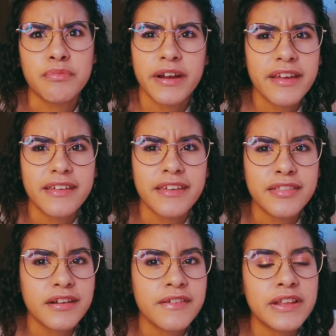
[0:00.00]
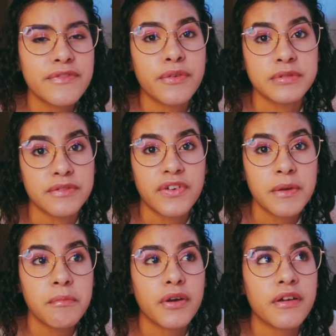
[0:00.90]
break either, even if it was a
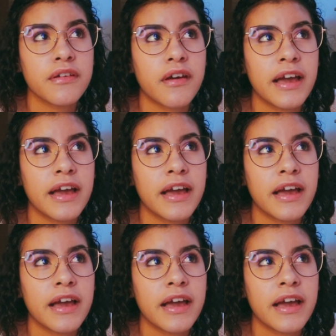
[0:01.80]
fun book.